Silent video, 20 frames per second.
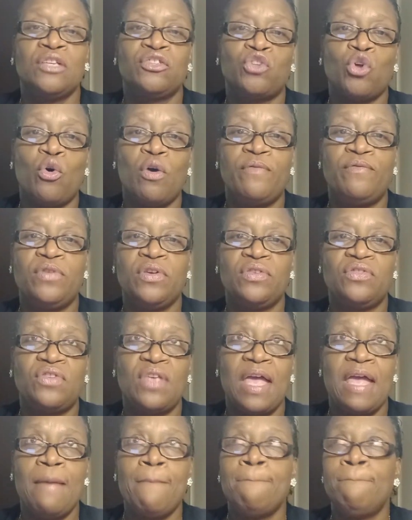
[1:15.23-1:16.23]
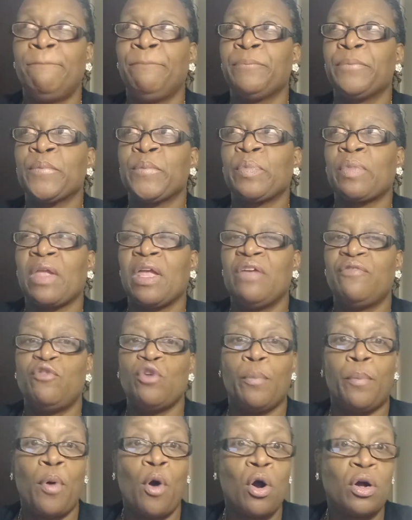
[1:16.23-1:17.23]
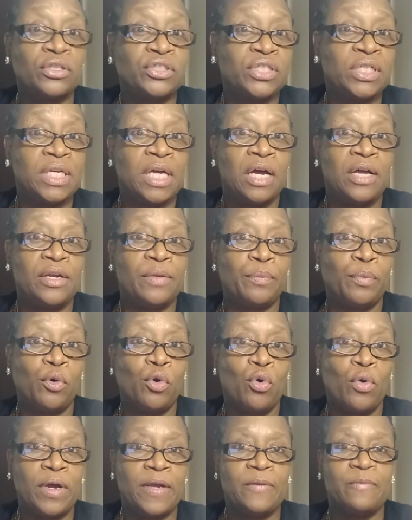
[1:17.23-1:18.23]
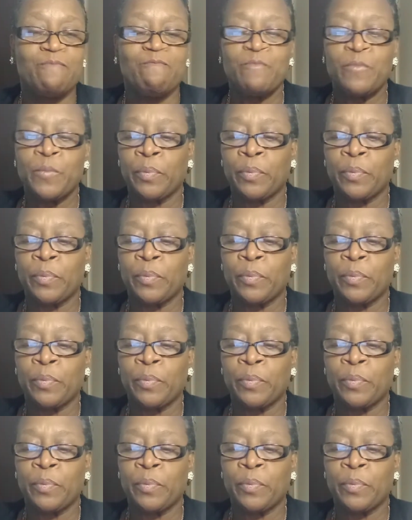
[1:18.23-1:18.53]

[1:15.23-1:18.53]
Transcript: So if you're partially unemployed